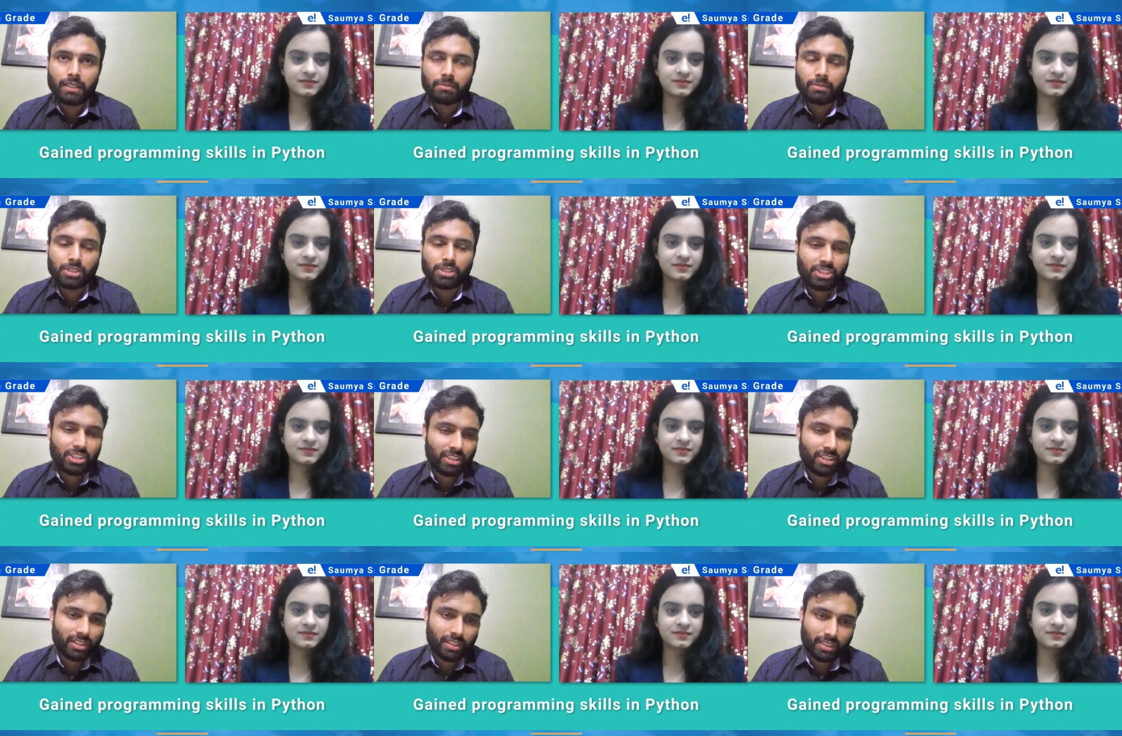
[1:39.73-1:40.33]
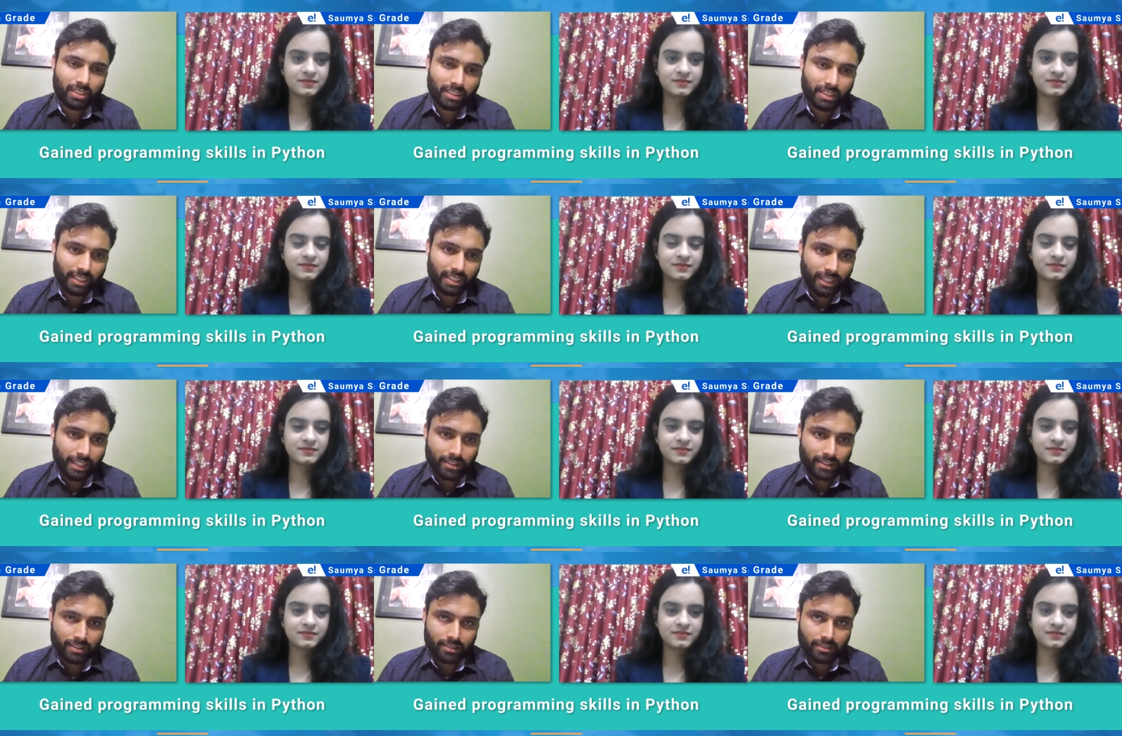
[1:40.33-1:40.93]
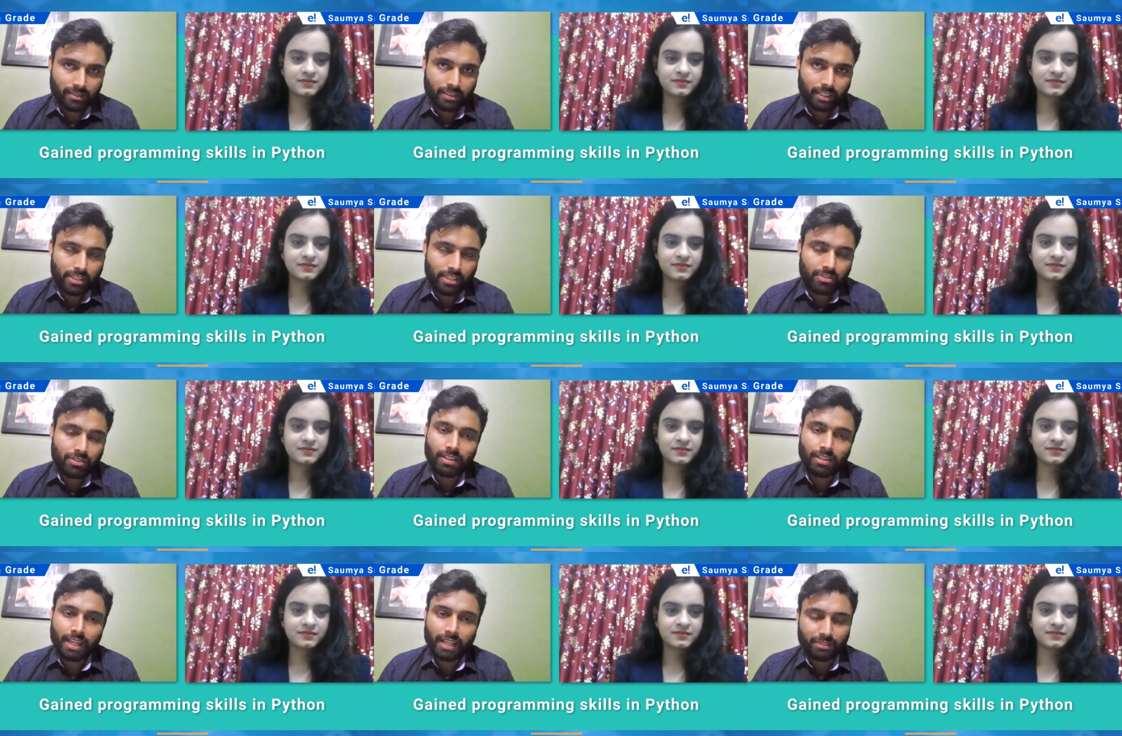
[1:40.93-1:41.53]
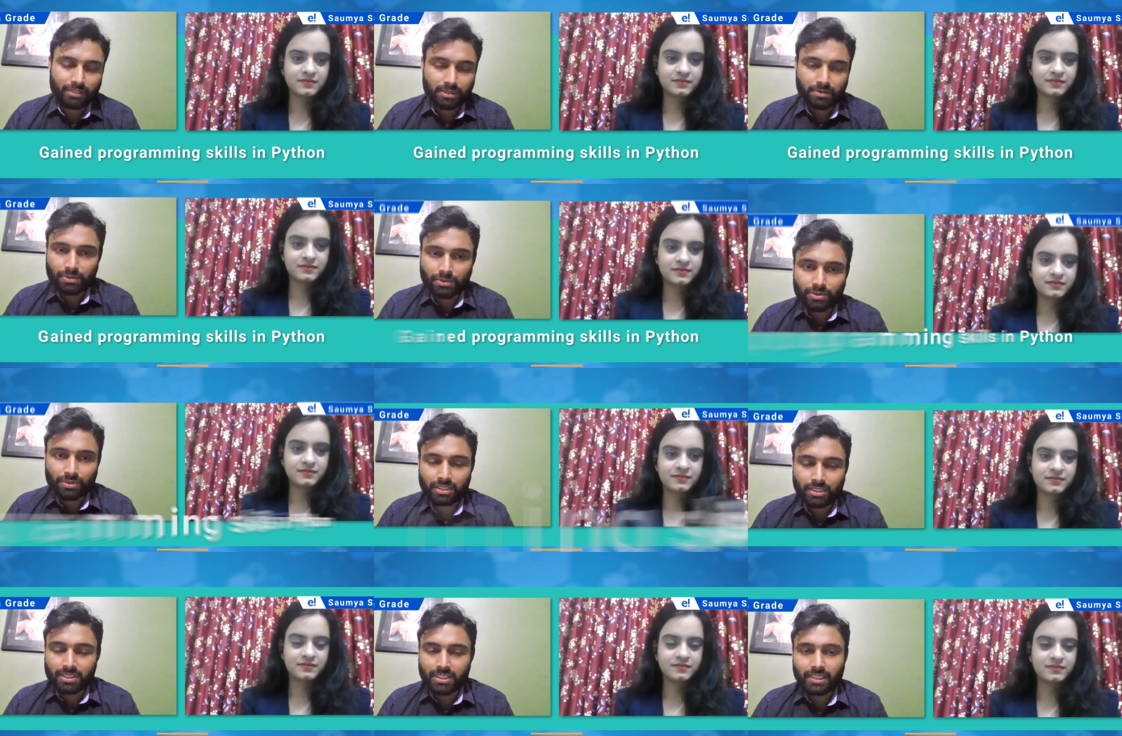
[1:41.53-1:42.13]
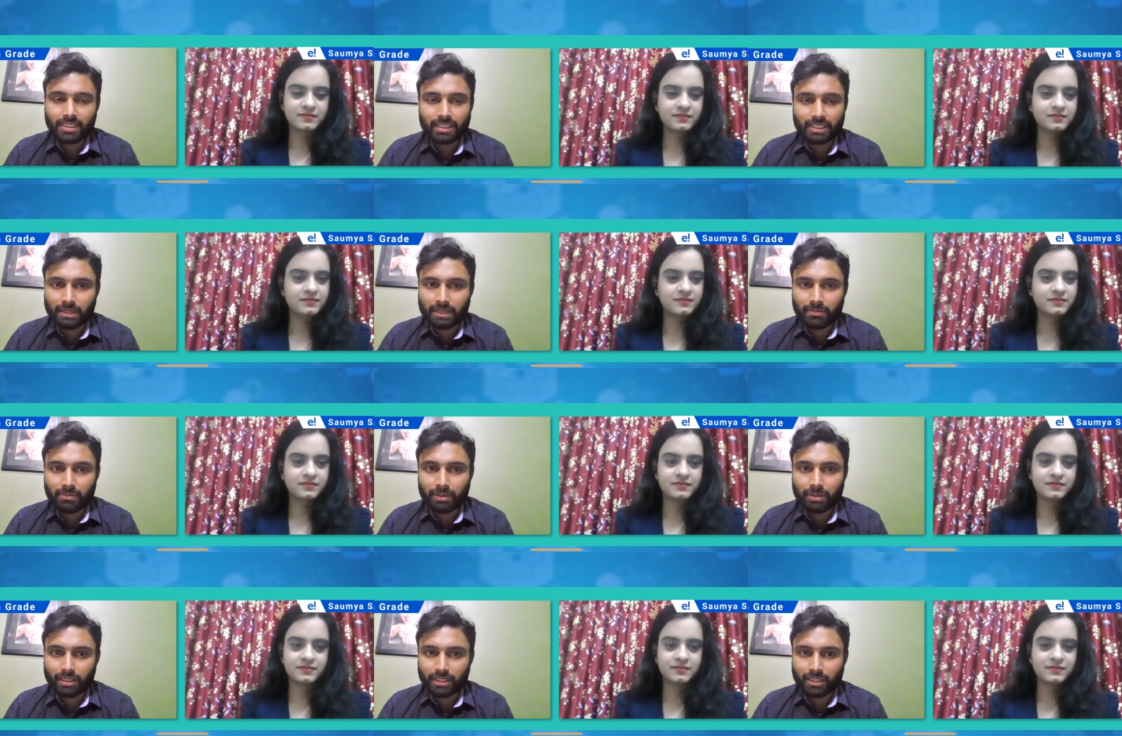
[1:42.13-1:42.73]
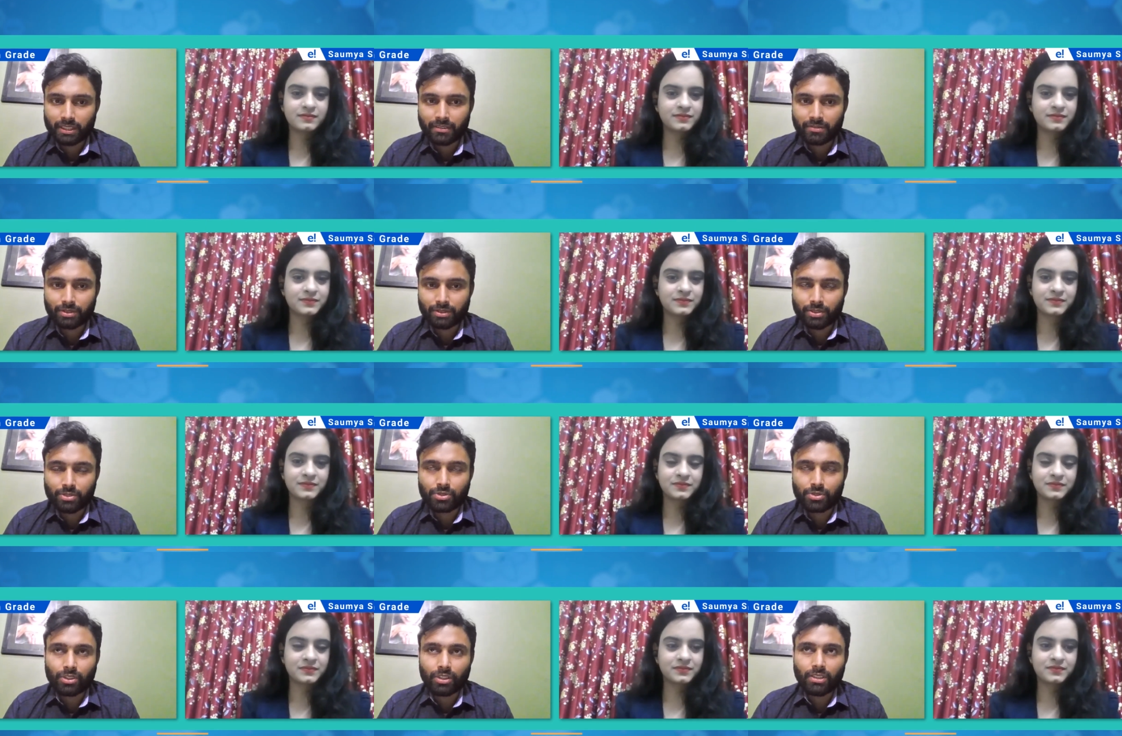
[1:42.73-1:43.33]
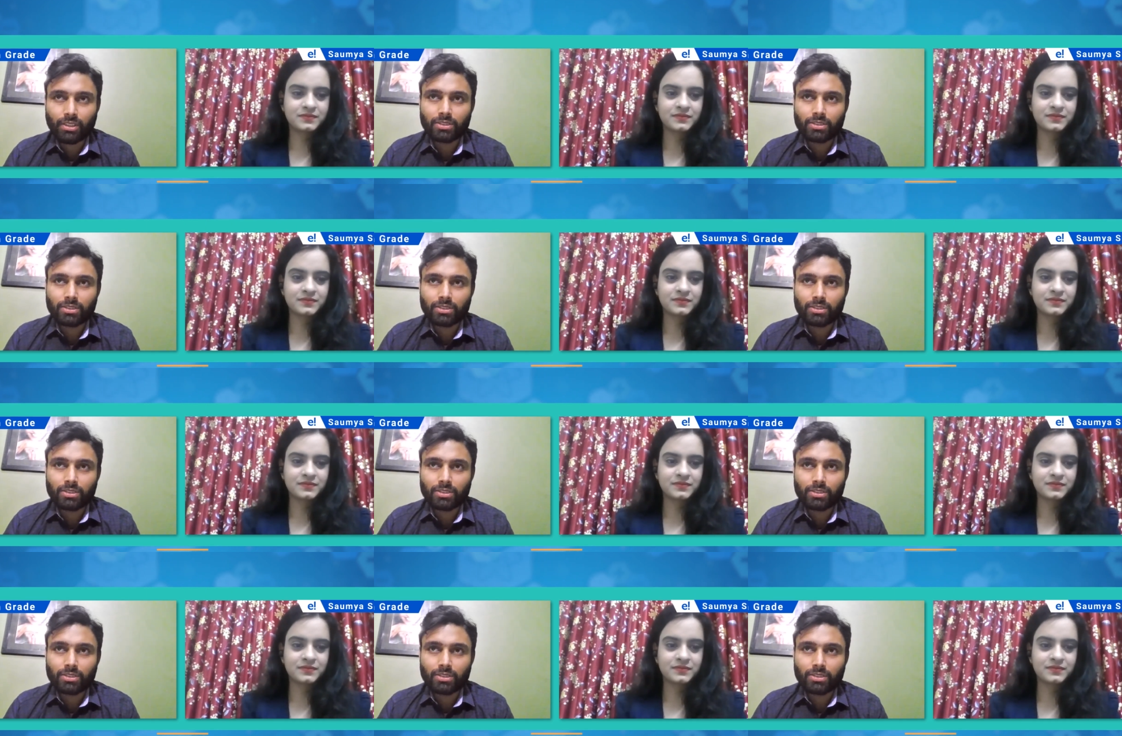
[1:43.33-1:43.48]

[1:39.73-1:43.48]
Speaker 1: machine learning, natural language processing, deep learning for sure.